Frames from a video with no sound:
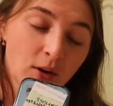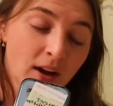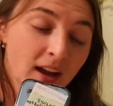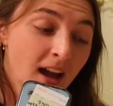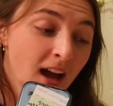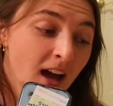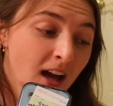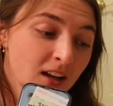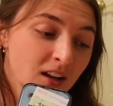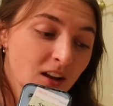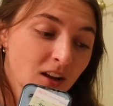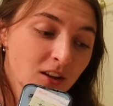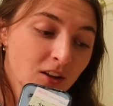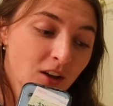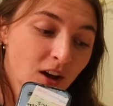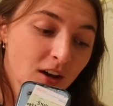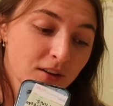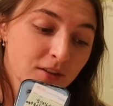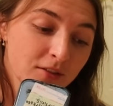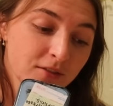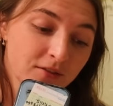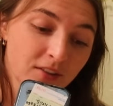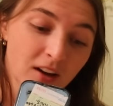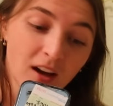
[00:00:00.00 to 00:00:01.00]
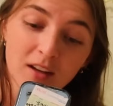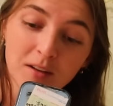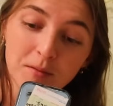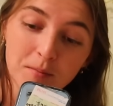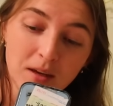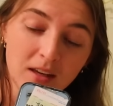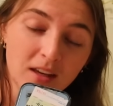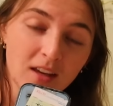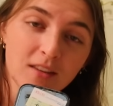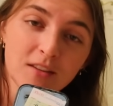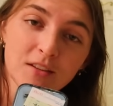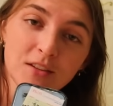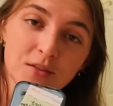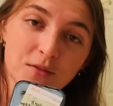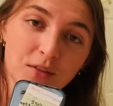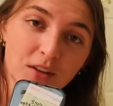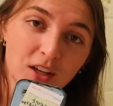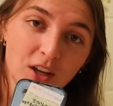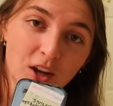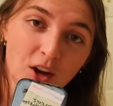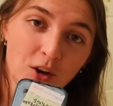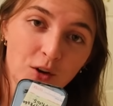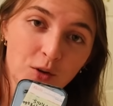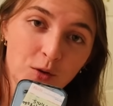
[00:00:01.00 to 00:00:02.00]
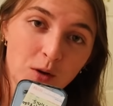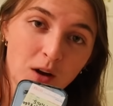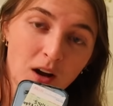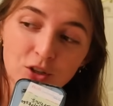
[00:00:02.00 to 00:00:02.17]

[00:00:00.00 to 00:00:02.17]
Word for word: I had a lot of fun making this video.